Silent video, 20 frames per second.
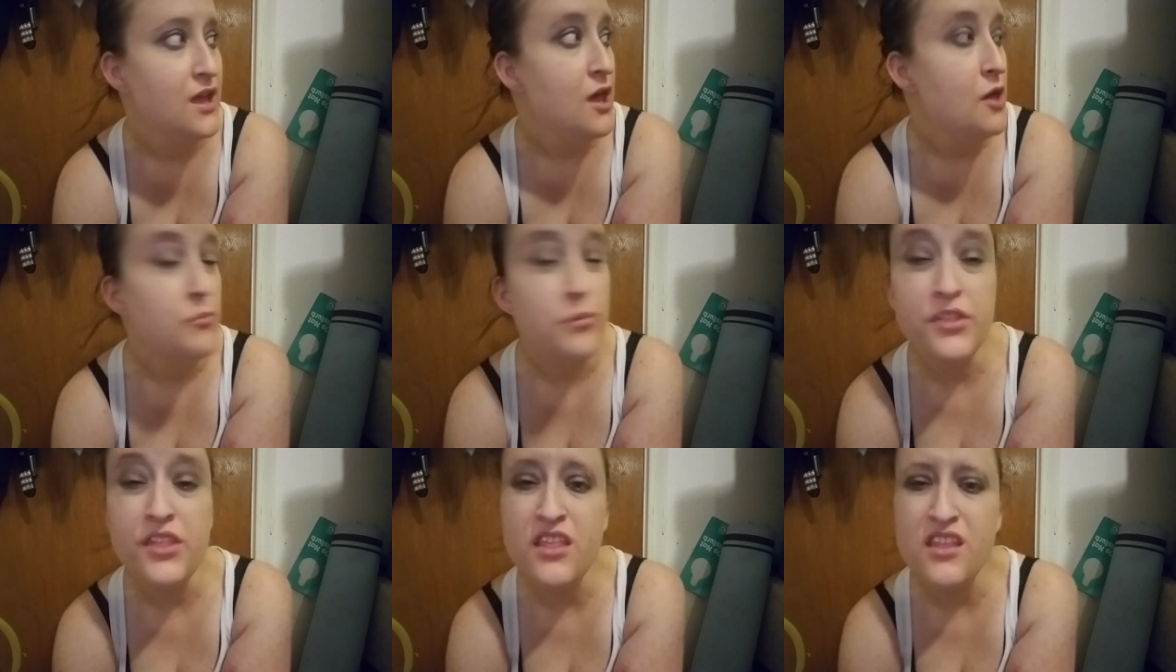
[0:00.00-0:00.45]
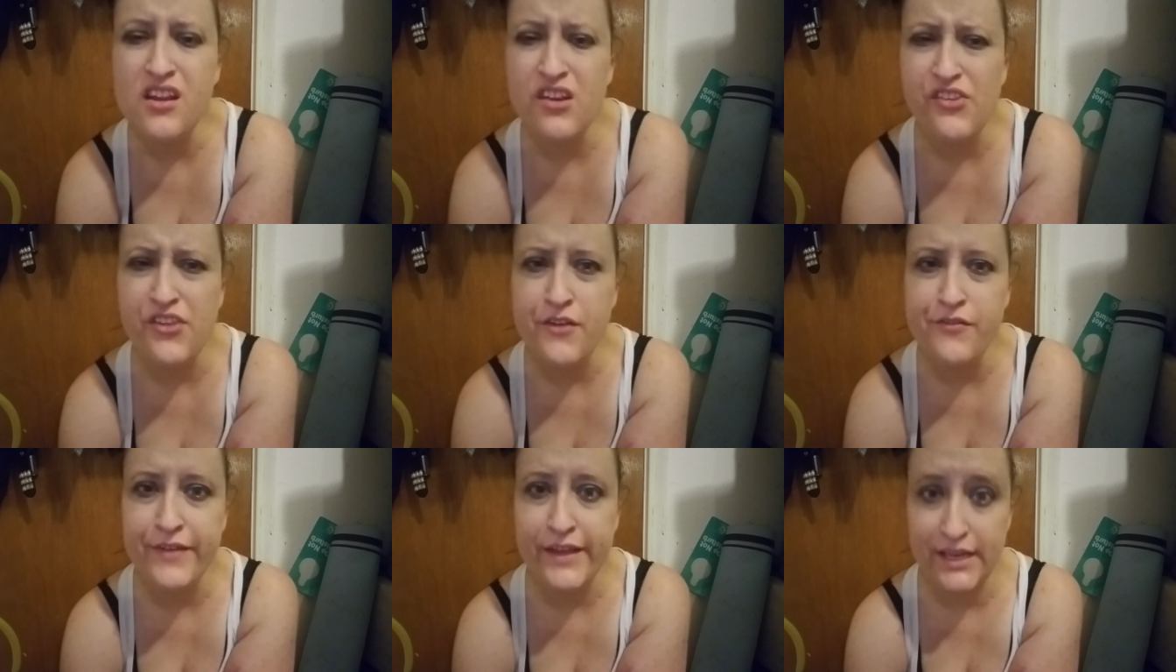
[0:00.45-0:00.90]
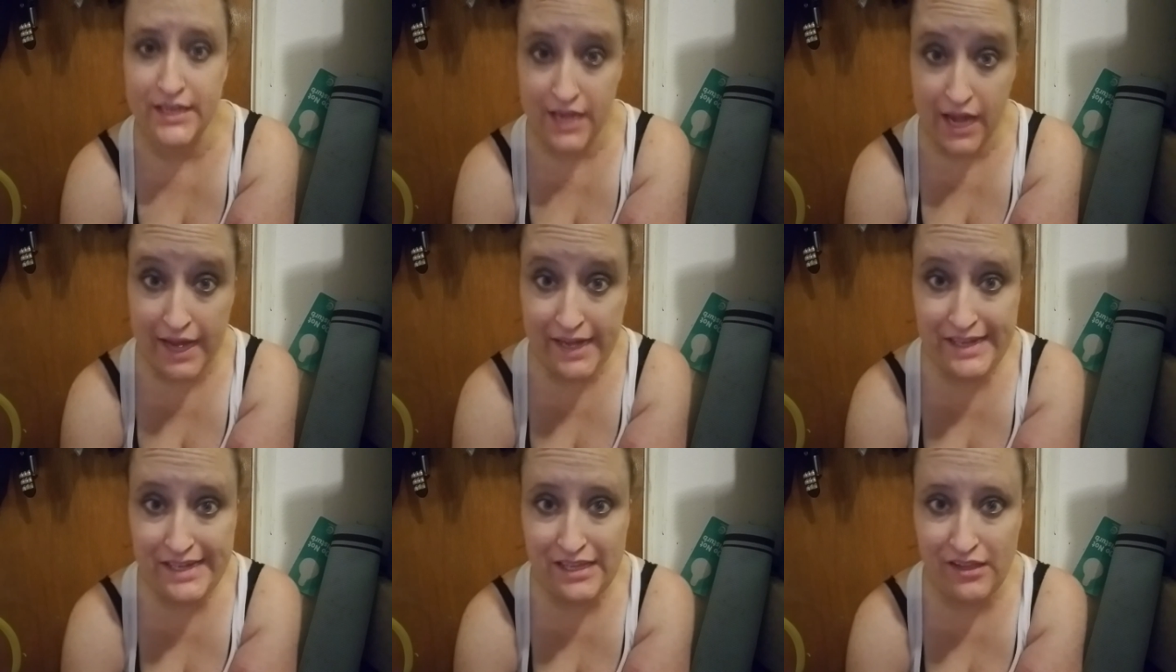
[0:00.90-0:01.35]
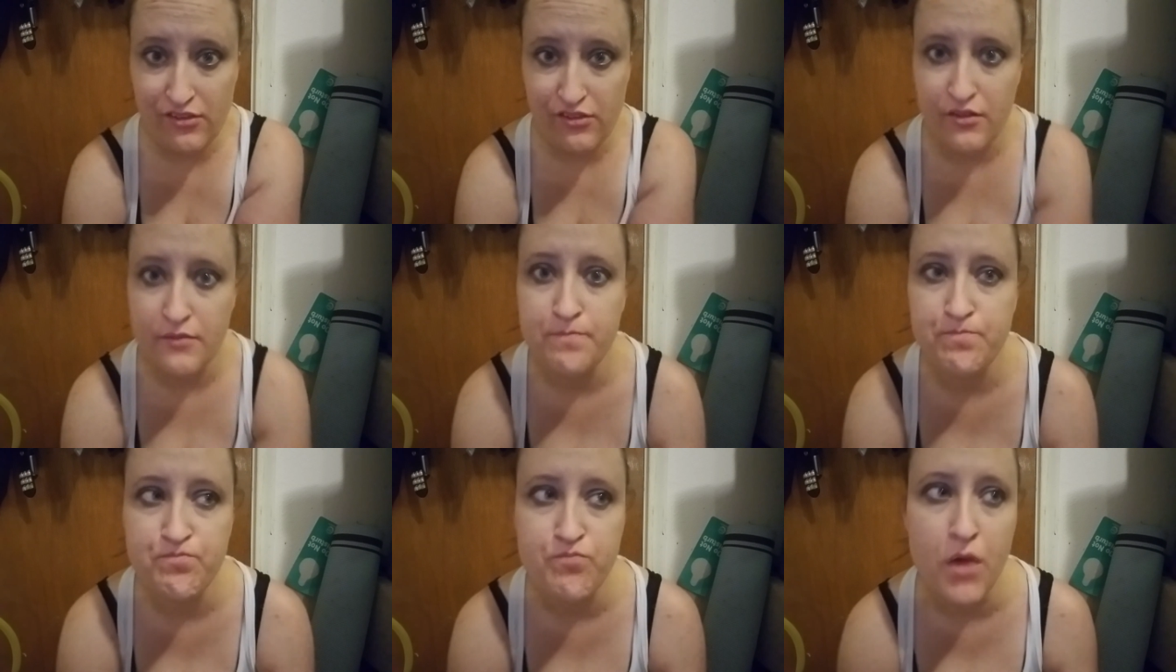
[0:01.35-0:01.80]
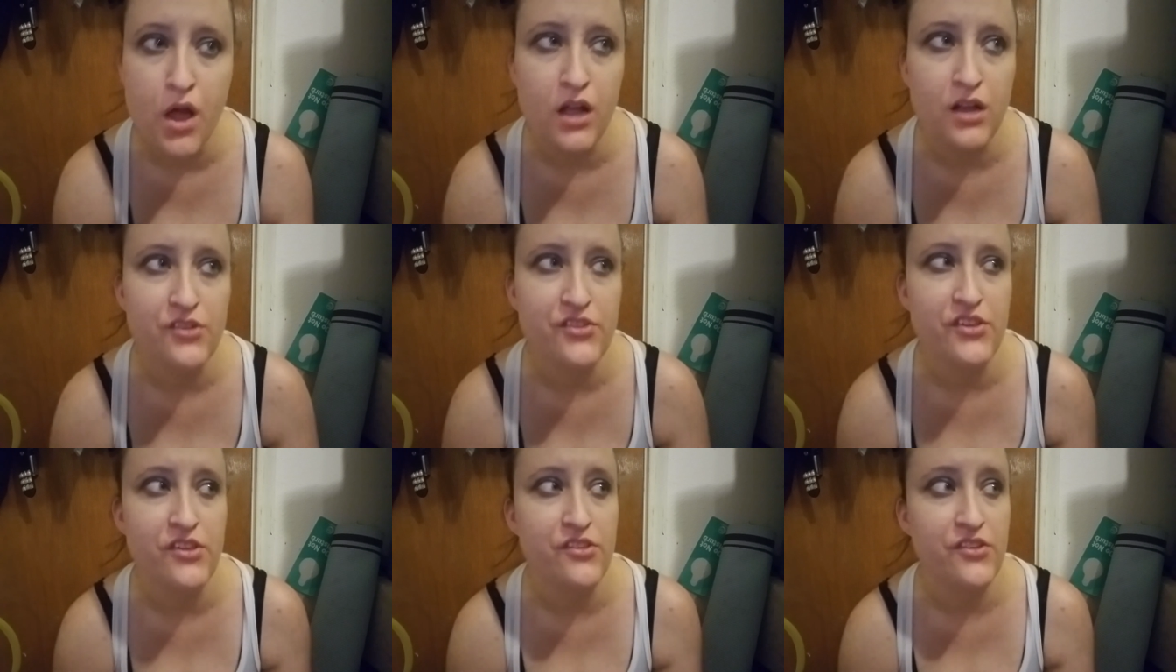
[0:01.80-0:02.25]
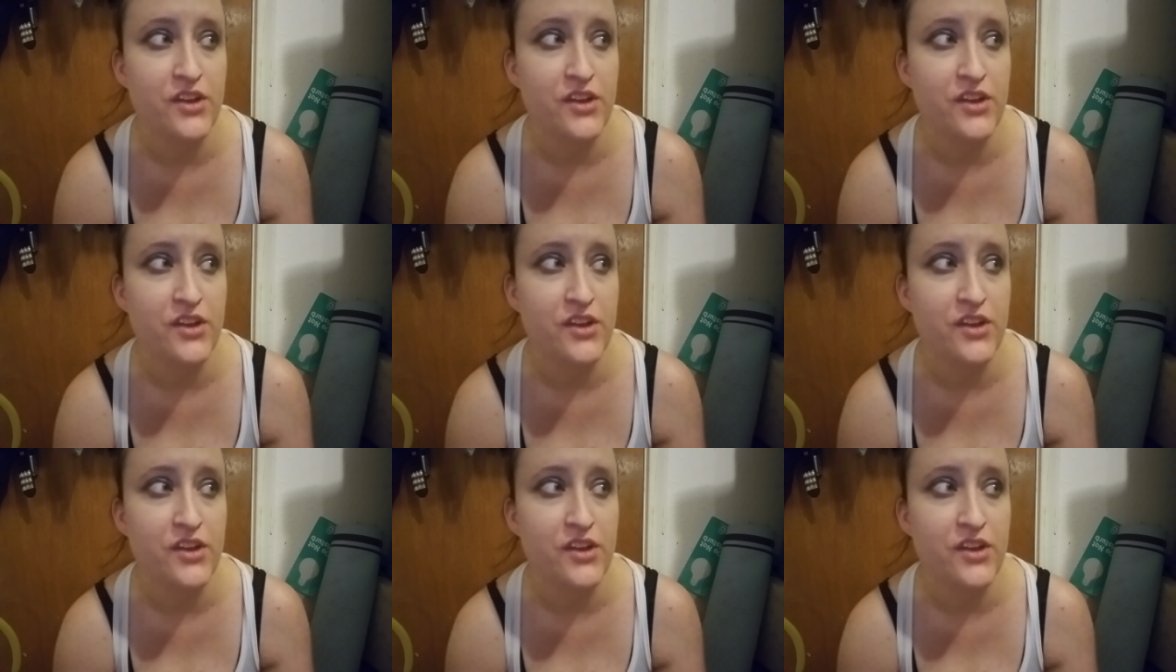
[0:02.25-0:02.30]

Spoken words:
But then there's stuff like 90s boxes.